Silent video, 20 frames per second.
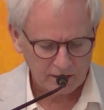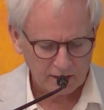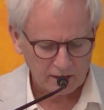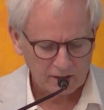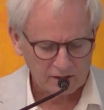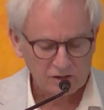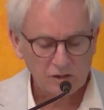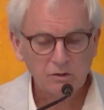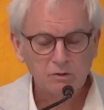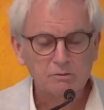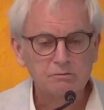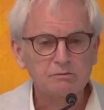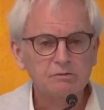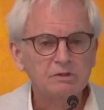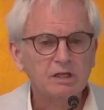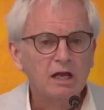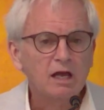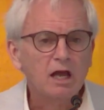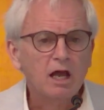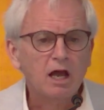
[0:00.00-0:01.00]
So
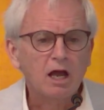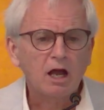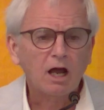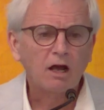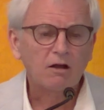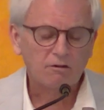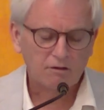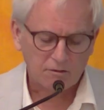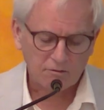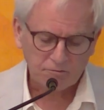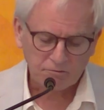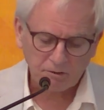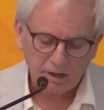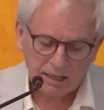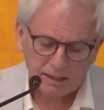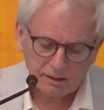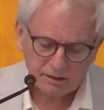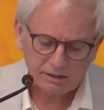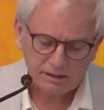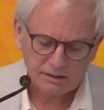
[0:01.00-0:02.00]

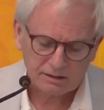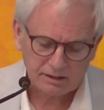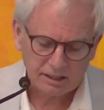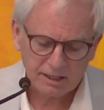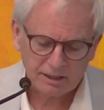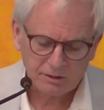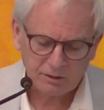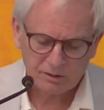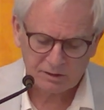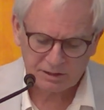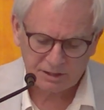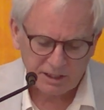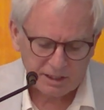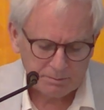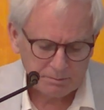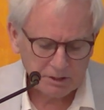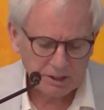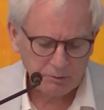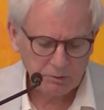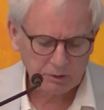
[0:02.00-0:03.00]
Franklin later
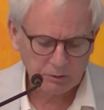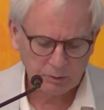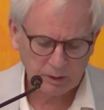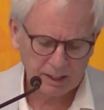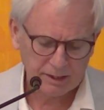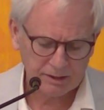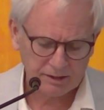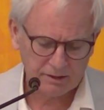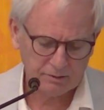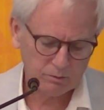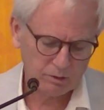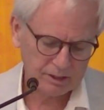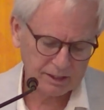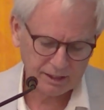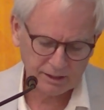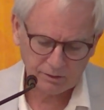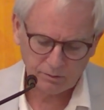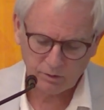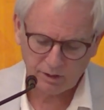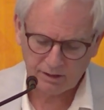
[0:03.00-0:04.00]
deeply regretted what he
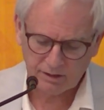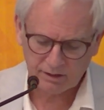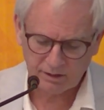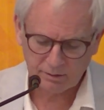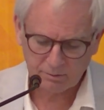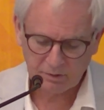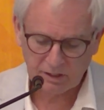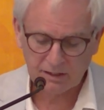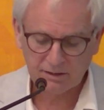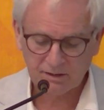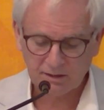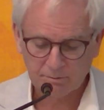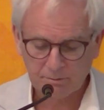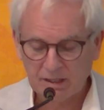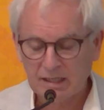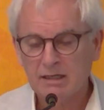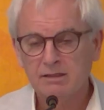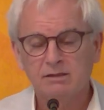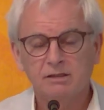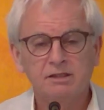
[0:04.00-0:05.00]
had written about the
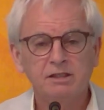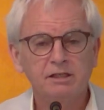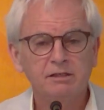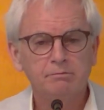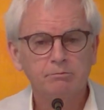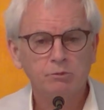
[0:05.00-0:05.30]
Palatine